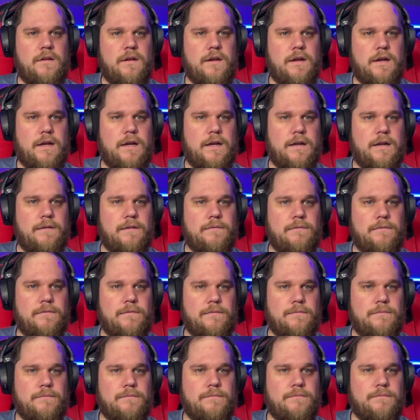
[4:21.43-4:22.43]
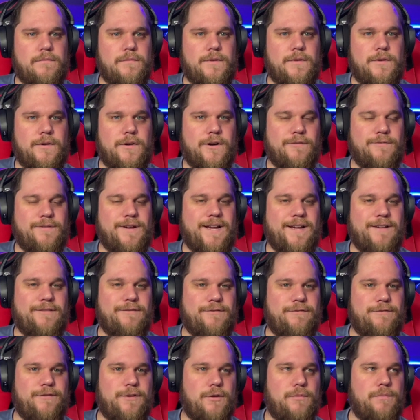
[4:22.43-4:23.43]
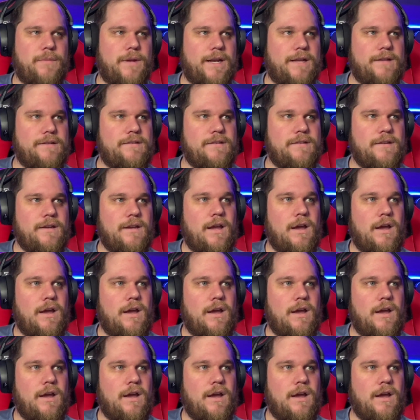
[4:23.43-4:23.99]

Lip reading: Or a few minutes.